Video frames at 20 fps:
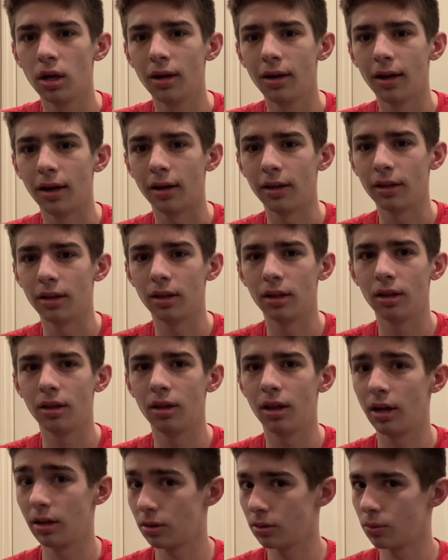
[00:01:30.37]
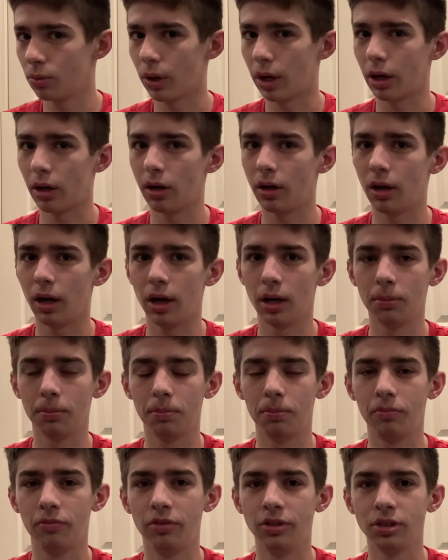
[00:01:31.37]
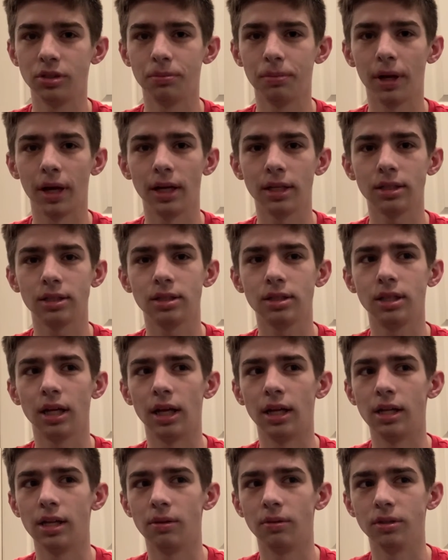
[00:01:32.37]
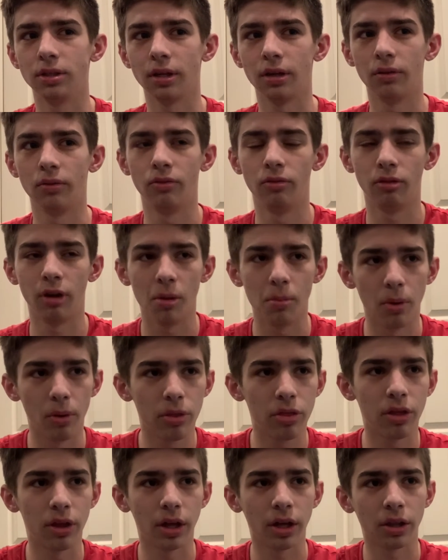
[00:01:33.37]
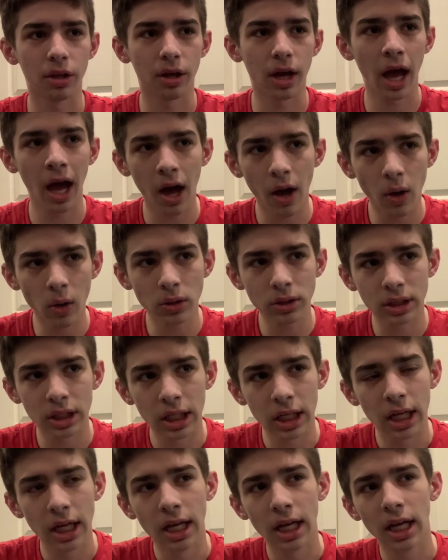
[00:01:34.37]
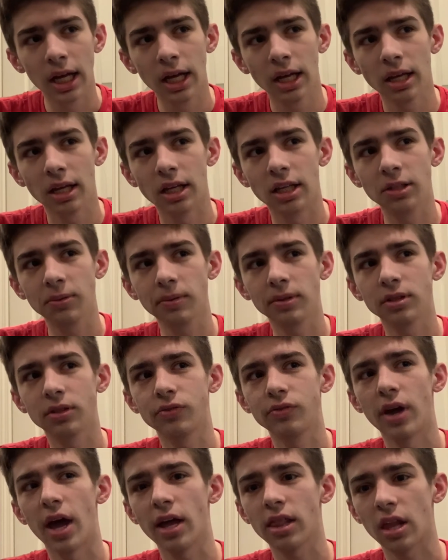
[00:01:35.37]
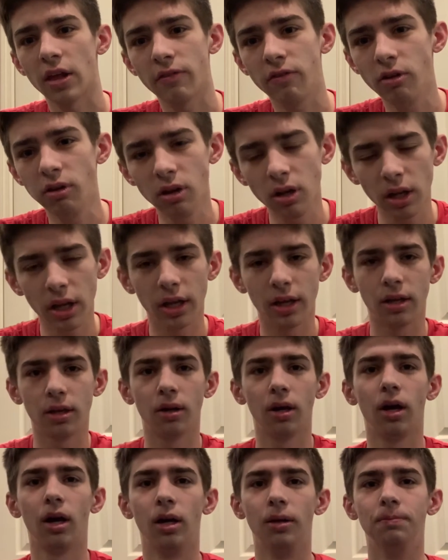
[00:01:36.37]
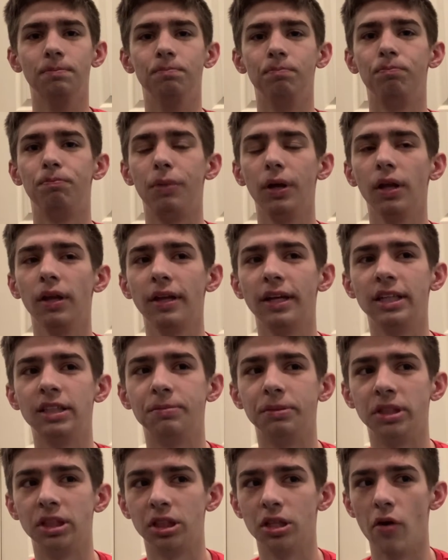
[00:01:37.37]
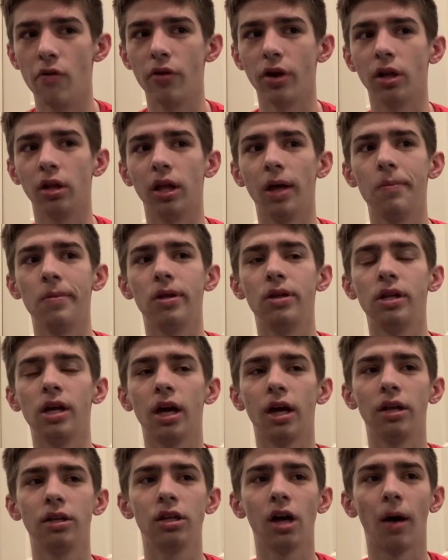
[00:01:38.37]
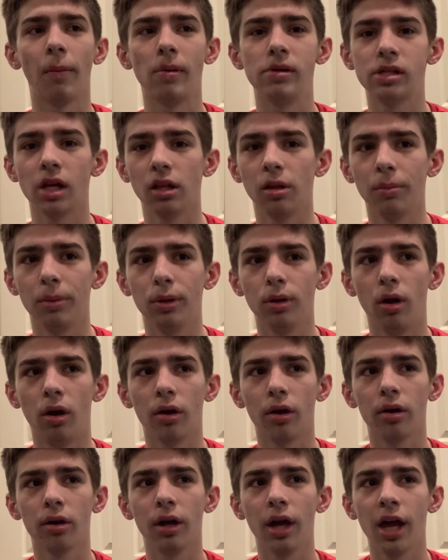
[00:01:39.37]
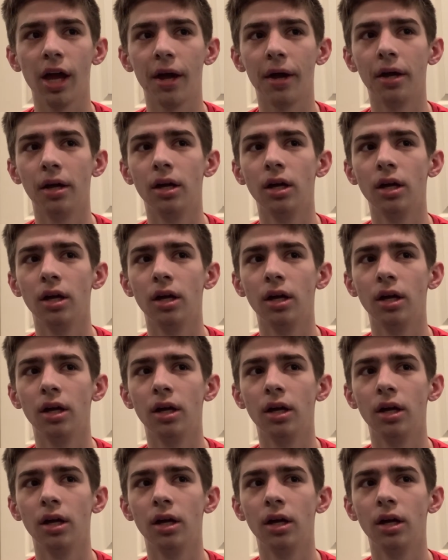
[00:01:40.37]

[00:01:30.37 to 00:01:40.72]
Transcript: and our vision passed, and there was like a rainbow thing in their house, as well as the fact I feel like Billy specifically. I mean, yeah, Tommy's got a little bit longer hair,